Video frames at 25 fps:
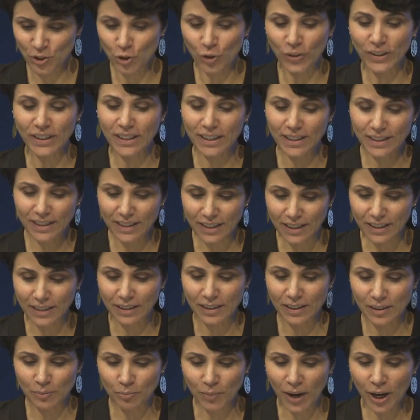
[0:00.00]
um, so, the,
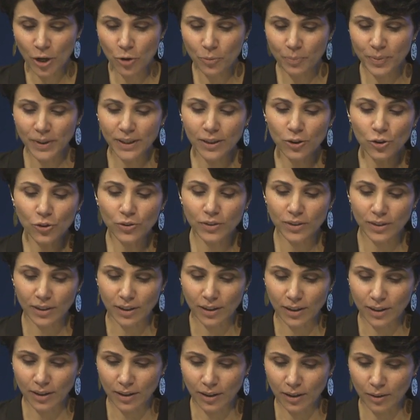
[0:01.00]
the, in my opinion,
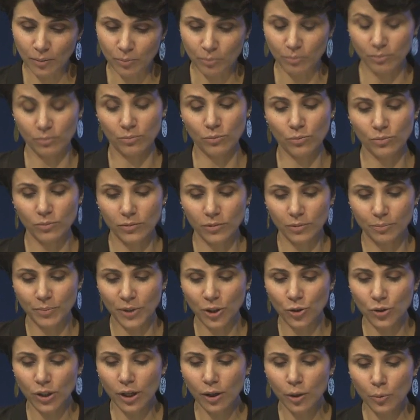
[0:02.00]
uh,
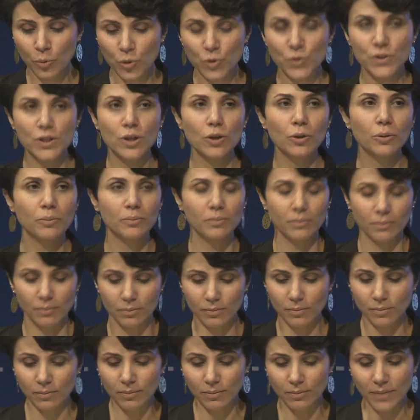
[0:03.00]
Pigorini Museum
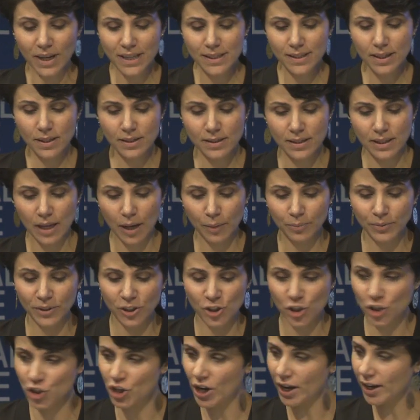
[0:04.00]
must accept
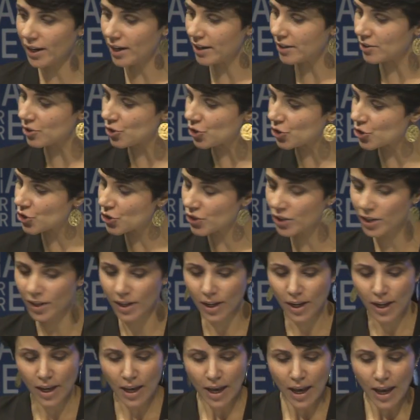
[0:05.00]
the challenge
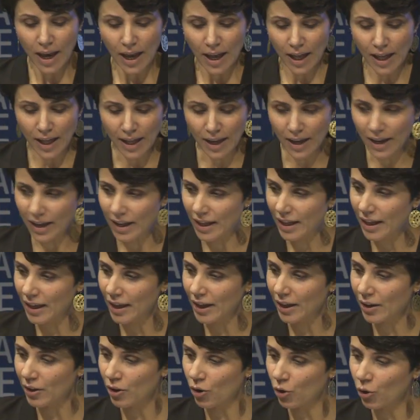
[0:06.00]

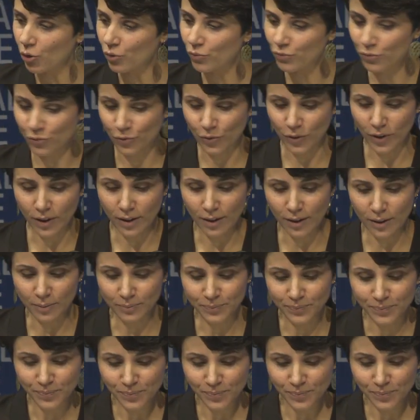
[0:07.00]
uh, of uh,